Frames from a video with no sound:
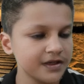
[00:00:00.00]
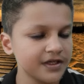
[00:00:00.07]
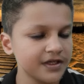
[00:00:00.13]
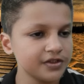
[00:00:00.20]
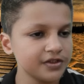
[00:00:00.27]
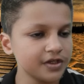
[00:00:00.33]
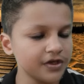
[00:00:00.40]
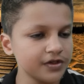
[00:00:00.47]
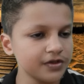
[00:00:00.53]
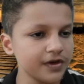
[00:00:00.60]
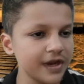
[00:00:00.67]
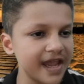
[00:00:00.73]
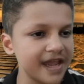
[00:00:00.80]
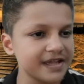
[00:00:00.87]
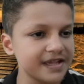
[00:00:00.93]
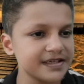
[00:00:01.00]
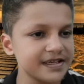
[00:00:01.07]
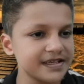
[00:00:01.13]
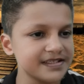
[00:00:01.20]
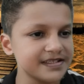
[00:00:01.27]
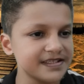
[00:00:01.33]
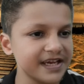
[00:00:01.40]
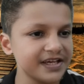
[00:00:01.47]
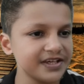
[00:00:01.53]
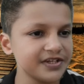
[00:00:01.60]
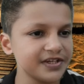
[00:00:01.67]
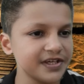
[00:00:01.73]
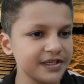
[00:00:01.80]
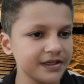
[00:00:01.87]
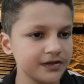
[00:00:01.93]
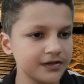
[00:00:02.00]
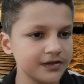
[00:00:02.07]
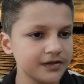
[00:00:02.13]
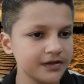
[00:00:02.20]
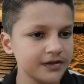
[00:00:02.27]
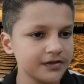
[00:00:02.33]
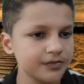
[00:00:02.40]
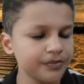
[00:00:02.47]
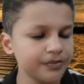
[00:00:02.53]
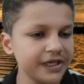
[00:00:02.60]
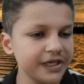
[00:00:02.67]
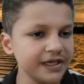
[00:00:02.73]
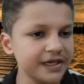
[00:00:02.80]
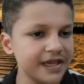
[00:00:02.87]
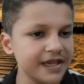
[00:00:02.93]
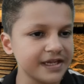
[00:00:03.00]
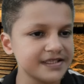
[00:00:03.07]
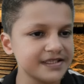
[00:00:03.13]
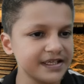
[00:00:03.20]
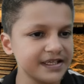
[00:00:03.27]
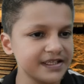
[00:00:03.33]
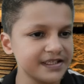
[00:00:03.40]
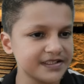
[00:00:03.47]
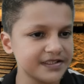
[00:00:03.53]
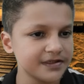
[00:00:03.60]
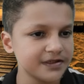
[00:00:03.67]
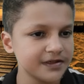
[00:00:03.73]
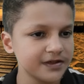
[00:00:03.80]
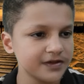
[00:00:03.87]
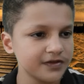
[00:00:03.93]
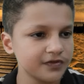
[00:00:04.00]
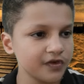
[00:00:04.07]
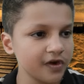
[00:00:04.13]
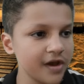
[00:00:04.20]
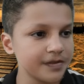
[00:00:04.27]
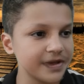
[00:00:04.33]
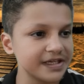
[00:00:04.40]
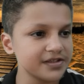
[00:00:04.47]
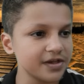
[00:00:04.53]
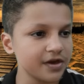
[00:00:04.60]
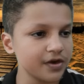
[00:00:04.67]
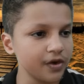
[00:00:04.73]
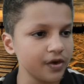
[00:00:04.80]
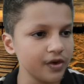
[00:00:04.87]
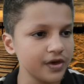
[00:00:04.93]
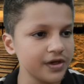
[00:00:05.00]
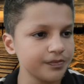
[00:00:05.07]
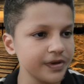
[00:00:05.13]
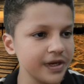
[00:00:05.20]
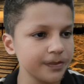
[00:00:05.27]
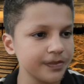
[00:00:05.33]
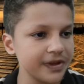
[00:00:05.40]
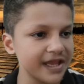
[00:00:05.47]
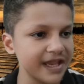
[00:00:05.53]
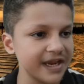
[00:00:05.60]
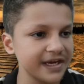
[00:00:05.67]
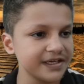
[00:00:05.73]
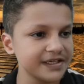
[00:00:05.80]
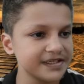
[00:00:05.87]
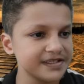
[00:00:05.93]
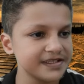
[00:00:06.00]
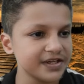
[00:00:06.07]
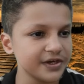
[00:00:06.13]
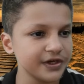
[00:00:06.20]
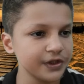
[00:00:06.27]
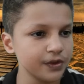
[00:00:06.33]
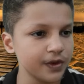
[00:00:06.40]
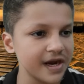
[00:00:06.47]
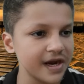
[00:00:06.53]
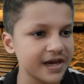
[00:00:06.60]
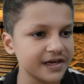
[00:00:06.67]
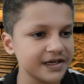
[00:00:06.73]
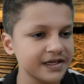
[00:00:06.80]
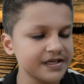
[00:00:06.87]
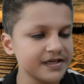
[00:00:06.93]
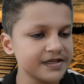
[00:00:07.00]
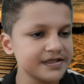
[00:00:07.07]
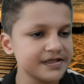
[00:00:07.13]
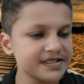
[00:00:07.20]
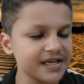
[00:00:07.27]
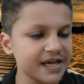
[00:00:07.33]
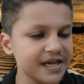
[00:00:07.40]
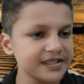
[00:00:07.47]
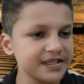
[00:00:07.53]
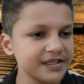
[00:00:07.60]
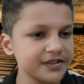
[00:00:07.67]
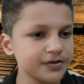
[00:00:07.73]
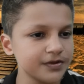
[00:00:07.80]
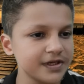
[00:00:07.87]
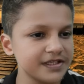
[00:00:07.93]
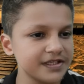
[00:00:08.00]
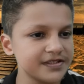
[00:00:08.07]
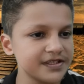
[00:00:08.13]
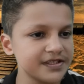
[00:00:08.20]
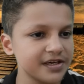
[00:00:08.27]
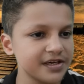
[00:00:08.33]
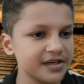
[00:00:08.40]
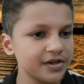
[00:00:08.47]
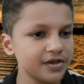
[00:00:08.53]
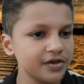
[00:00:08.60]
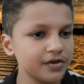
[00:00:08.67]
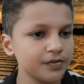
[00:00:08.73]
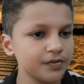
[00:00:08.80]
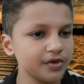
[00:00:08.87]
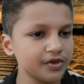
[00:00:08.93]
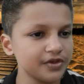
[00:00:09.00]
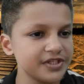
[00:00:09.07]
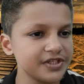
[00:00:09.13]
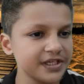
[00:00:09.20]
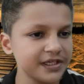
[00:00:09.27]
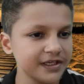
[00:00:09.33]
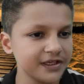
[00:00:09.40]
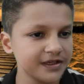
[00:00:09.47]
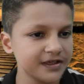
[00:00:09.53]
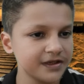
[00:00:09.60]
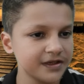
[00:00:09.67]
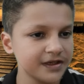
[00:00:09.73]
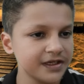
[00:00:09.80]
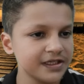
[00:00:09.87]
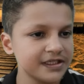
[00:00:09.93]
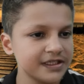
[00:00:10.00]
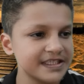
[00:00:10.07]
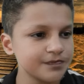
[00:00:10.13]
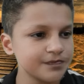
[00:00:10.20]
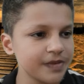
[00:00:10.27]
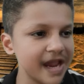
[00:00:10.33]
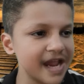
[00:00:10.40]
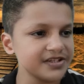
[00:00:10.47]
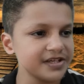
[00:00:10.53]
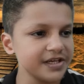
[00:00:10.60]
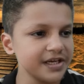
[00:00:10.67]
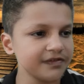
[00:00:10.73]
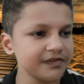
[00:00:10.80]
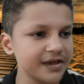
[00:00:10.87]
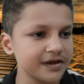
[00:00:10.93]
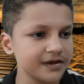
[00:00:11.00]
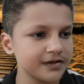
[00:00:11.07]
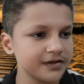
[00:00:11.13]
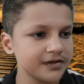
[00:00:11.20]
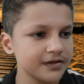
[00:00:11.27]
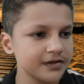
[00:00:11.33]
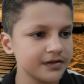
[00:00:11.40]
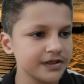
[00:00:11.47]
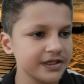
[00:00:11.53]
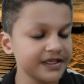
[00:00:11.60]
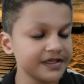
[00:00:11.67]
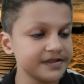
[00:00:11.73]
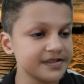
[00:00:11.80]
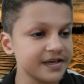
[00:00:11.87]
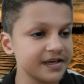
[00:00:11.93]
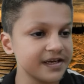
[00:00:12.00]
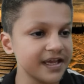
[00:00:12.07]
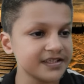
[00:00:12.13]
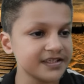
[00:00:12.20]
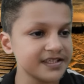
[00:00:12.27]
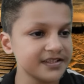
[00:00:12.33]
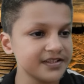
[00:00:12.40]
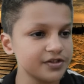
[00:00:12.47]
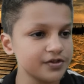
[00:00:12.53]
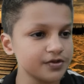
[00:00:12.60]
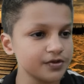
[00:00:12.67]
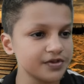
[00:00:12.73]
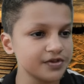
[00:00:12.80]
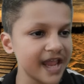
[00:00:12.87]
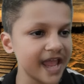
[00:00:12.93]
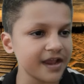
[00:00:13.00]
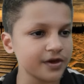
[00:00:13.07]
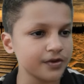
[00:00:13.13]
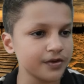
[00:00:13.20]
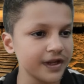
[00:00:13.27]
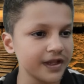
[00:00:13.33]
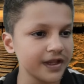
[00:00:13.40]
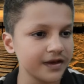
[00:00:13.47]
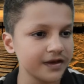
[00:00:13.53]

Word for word: Yondu has essentially been exiled from his own people and his crew are starting to consider mutiny, especially when he is reluctant to track Quill.